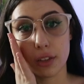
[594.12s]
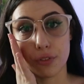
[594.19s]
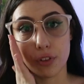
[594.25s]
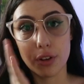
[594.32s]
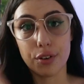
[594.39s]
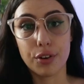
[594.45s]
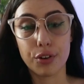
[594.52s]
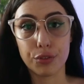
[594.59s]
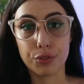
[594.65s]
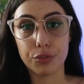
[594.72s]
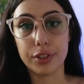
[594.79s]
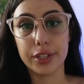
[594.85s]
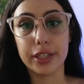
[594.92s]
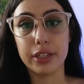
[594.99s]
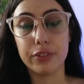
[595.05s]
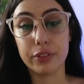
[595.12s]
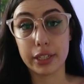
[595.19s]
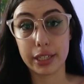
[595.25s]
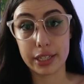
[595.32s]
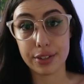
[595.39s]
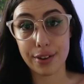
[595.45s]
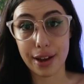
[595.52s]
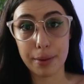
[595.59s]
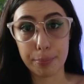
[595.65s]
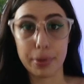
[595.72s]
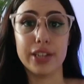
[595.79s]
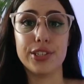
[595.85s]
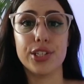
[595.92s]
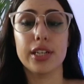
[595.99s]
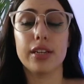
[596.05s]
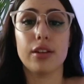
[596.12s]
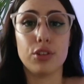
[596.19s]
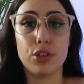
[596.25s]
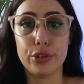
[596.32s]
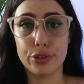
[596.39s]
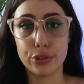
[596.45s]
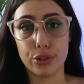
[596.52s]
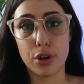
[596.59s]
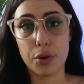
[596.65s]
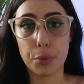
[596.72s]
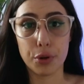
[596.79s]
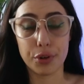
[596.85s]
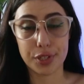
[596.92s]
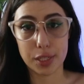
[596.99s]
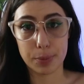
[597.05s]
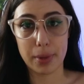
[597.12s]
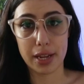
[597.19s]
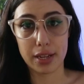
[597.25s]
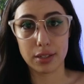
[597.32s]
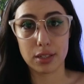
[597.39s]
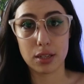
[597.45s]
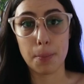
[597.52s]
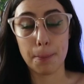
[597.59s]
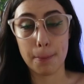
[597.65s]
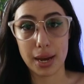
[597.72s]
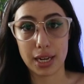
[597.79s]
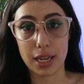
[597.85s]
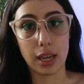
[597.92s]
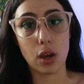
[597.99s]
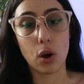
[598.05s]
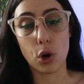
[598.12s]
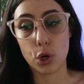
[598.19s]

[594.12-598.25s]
if you're on a really, really tight budget and you do not want to spend money